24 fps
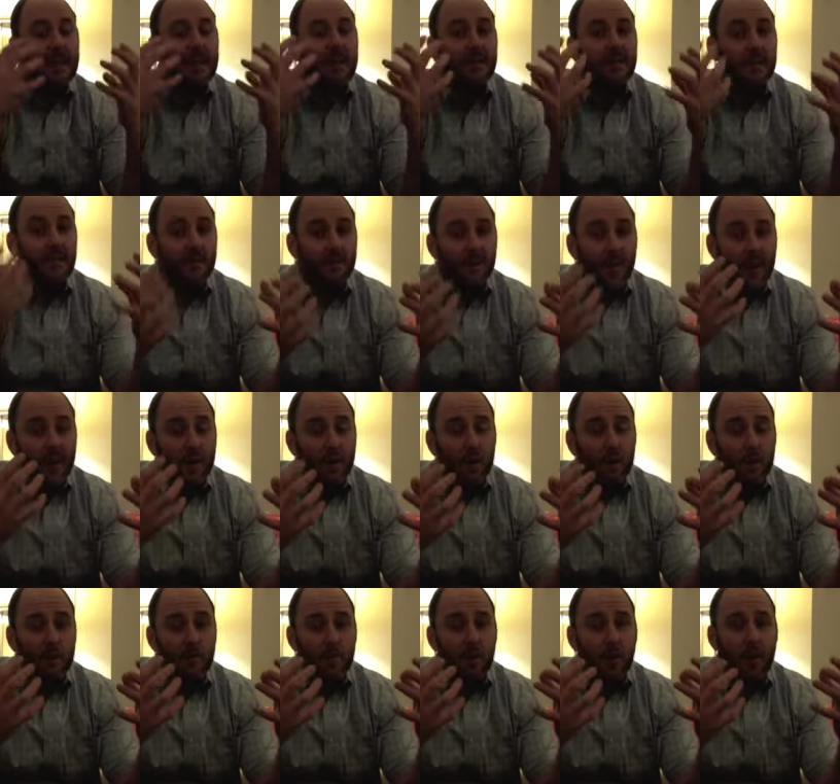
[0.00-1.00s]
It's a very
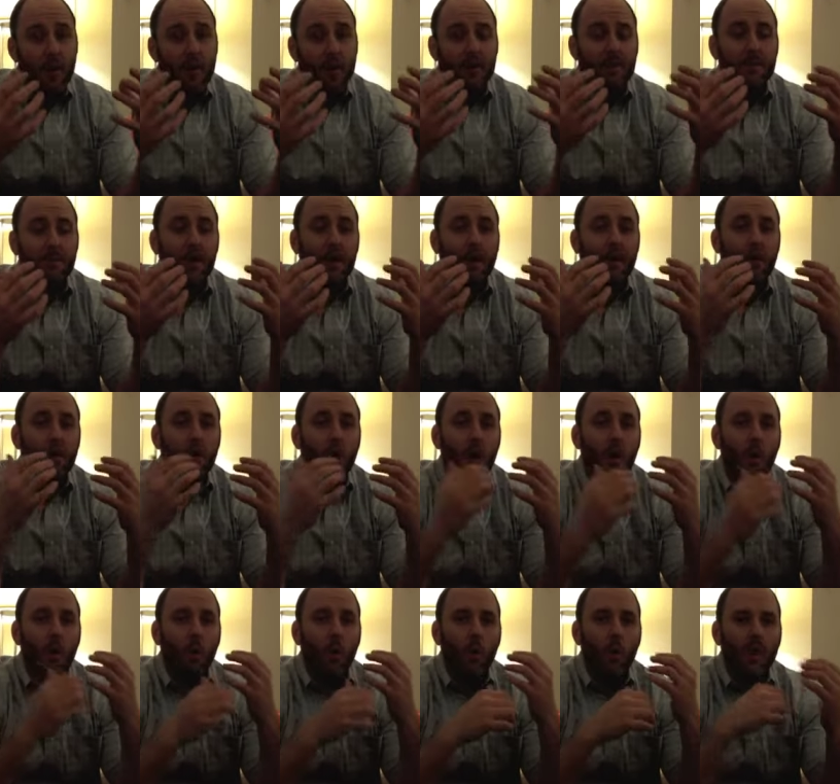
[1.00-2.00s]
cool product, but
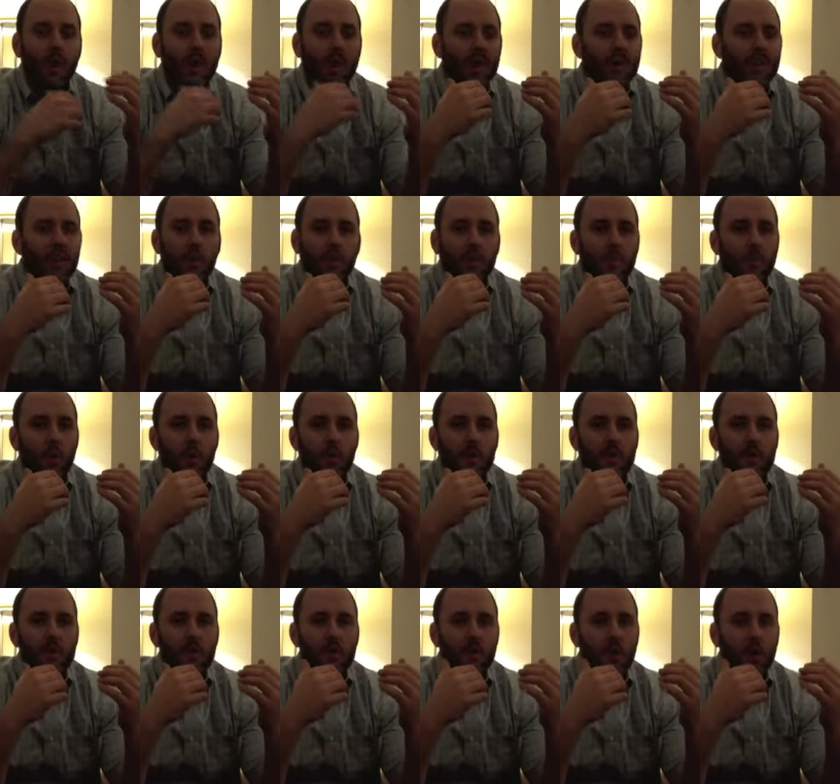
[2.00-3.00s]
when it got to the point
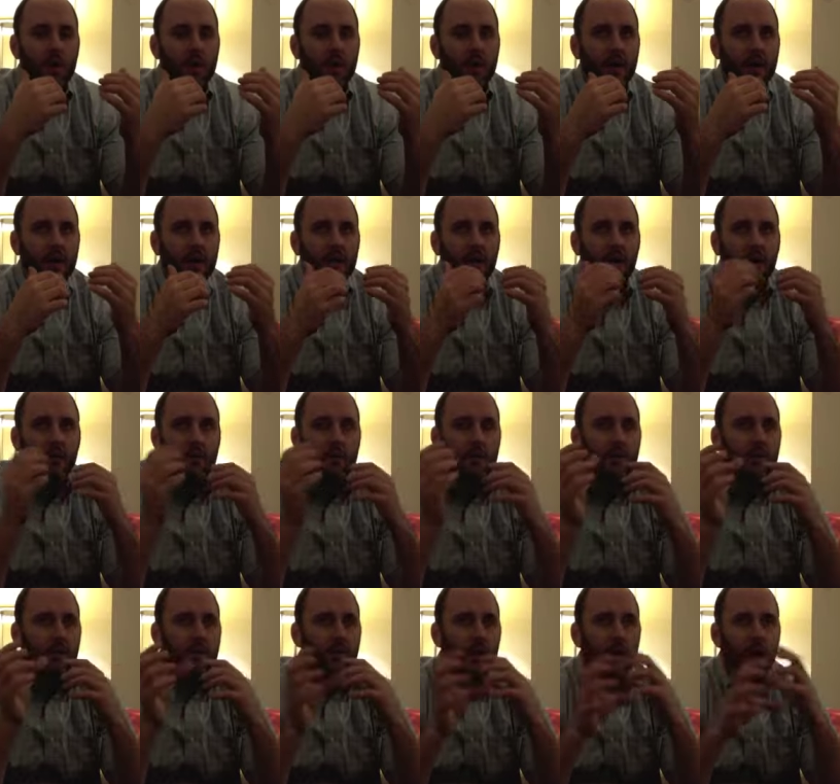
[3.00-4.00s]
of showing it, it
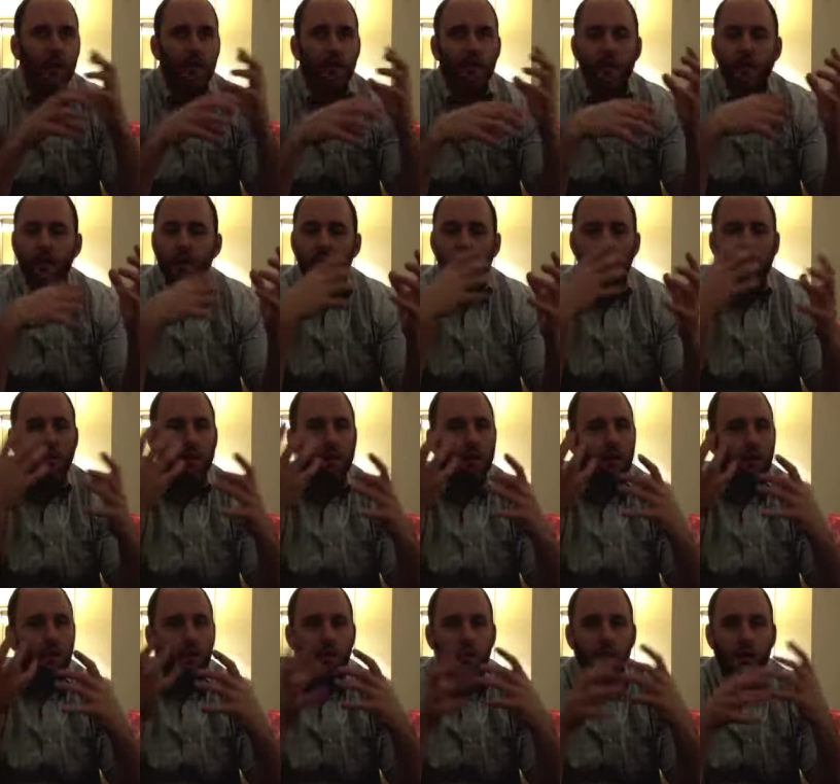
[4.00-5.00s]
was very
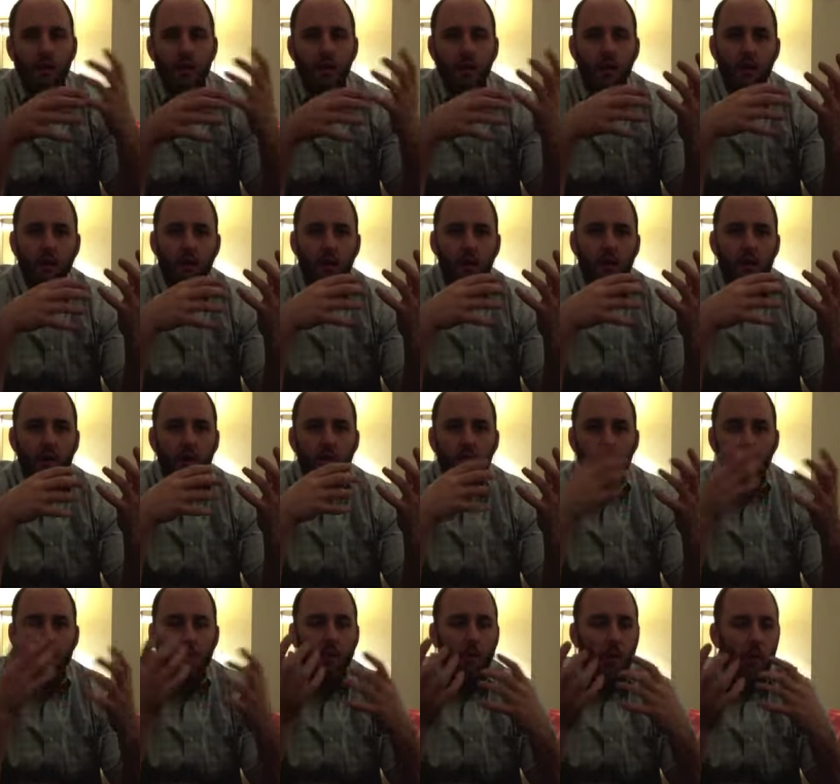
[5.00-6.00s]

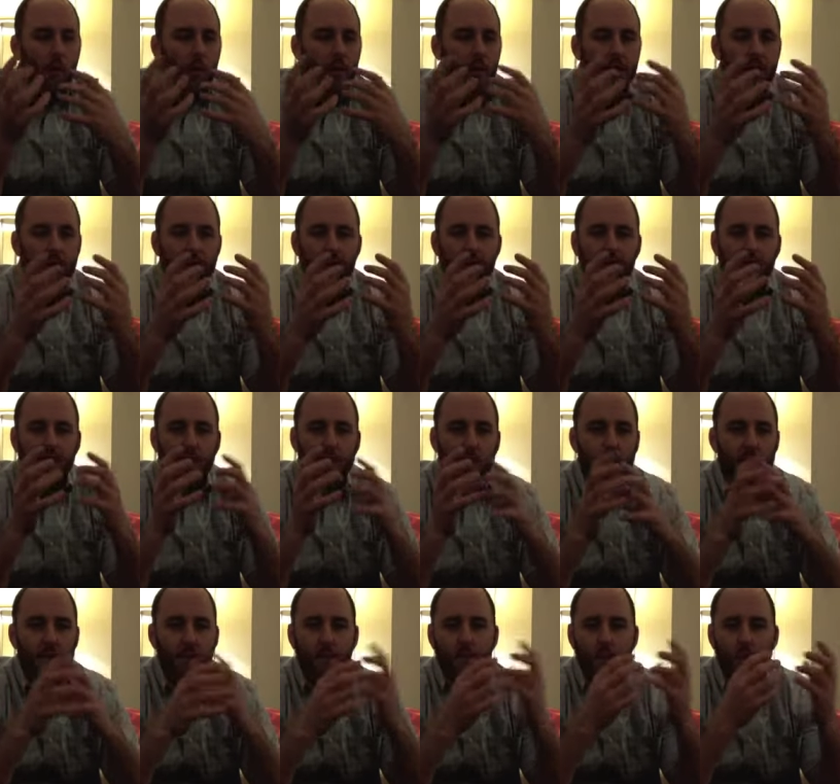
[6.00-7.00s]
laborious, and he
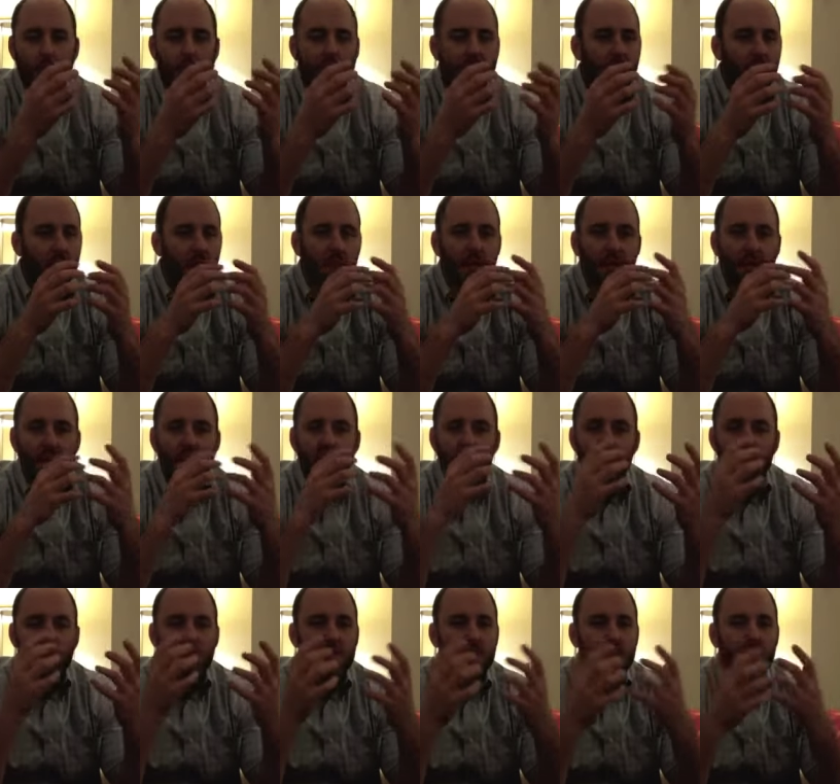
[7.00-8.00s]
wasn't prepared, and
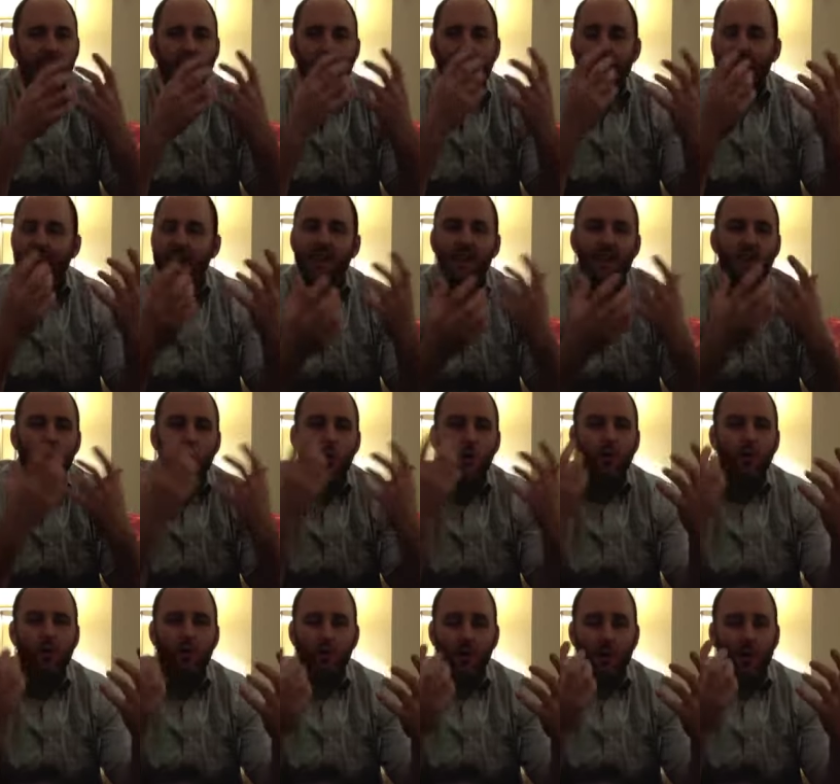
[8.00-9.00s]
it just it had no
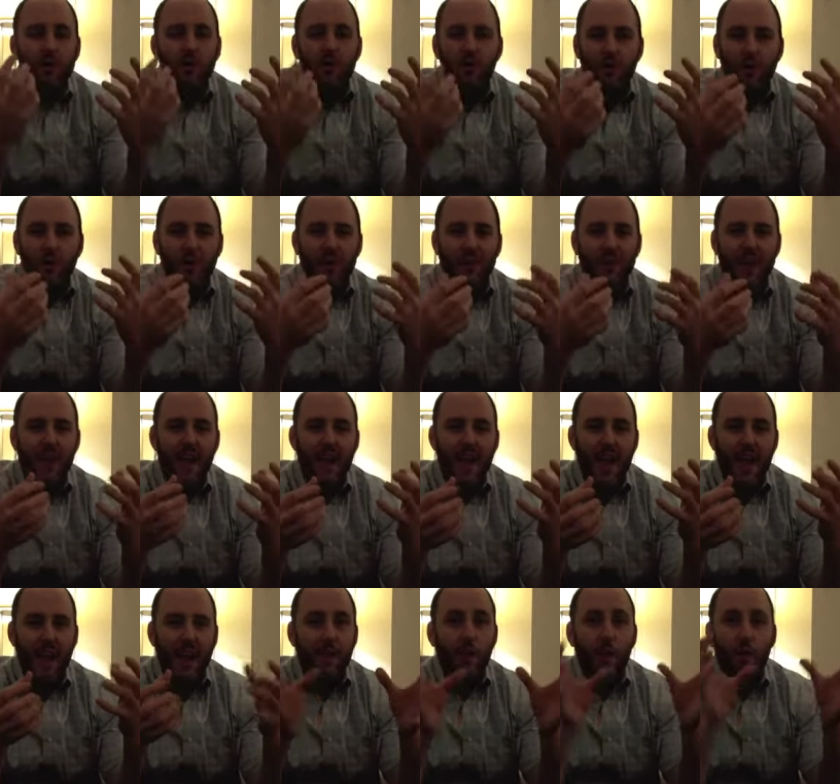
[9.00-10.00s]
flow to it.
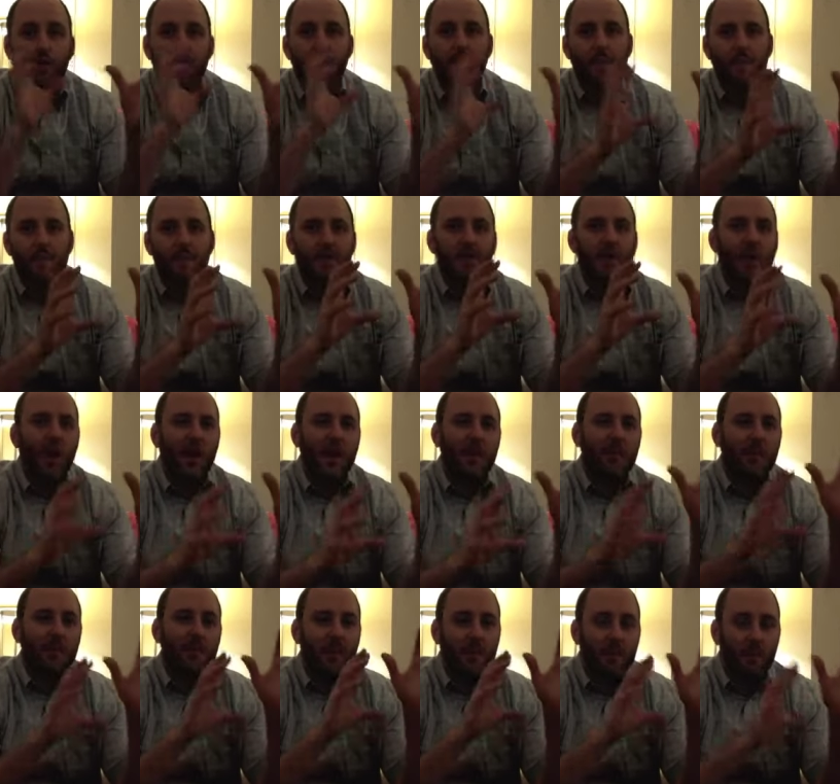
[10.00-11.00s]
And the whole time he's
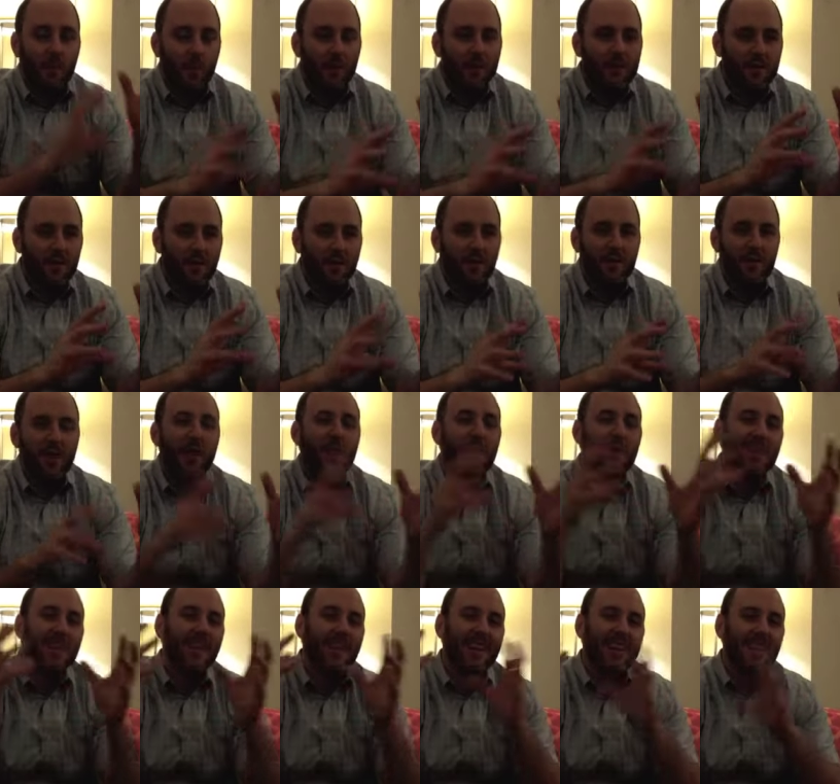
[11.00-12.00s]
talking about the importance of
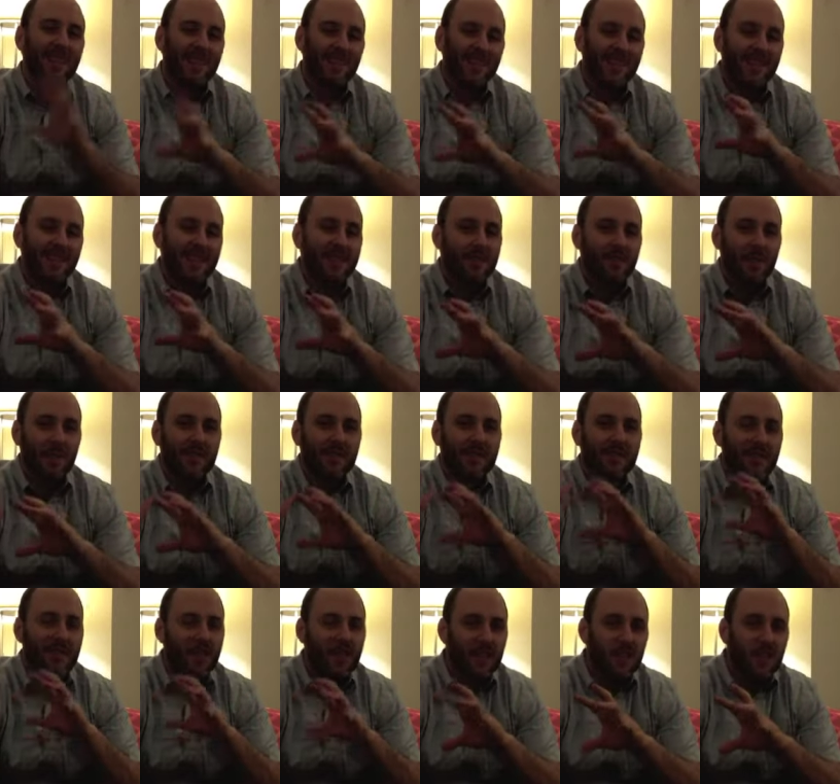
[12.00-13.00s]
flow, and then within his
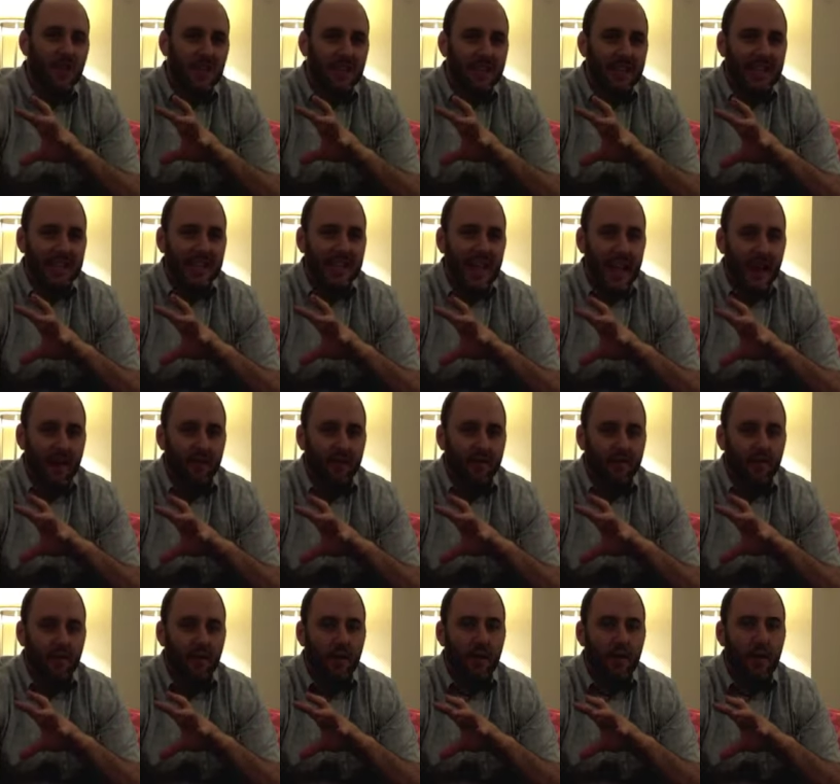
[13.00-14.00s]
presentation, he didn't have
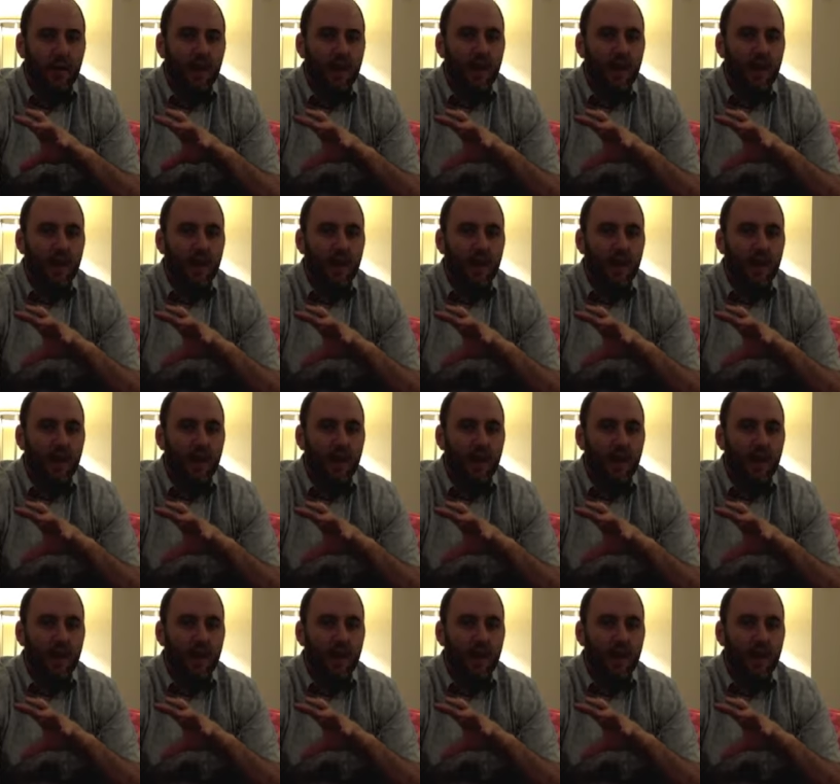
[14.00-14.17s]
flow.